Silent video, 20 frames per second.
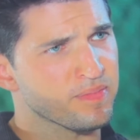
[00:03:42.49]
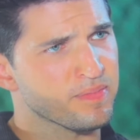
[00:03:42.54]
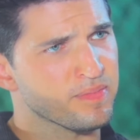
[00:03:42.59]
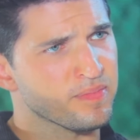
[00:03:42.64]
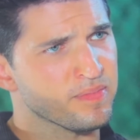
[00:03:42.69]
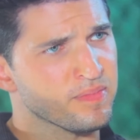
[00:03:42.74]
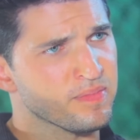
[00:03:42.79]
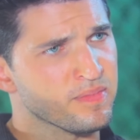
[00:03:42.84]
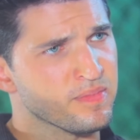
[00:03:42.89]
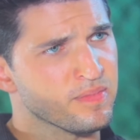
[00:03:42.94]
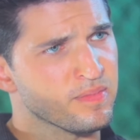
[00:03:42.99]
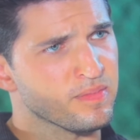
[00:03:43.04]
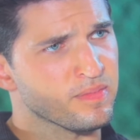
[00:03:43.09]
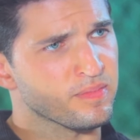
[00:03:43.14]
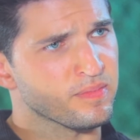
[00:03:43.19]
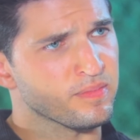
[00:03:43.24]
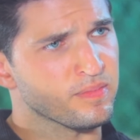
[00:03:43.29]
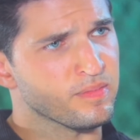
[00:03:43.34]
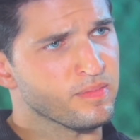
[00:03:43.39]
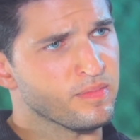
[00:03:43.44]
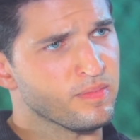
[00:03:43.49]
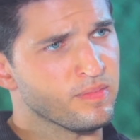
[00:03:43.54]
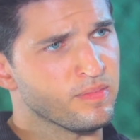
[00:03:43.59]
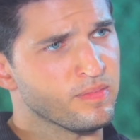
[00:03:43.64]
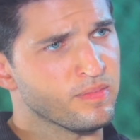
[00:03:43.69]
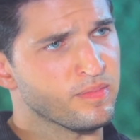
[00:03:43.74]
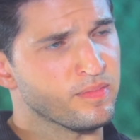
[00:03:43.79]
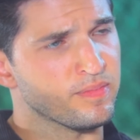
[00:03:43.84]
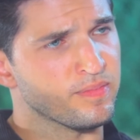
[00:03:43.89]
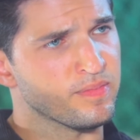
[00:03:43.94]

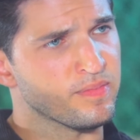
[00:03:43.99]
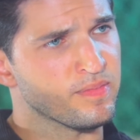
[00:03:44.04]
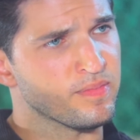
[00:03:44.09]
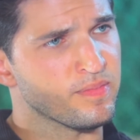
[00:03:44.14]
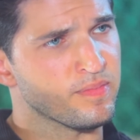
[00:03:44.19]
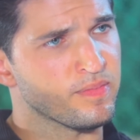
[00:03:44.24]
No one is speaking in this clip.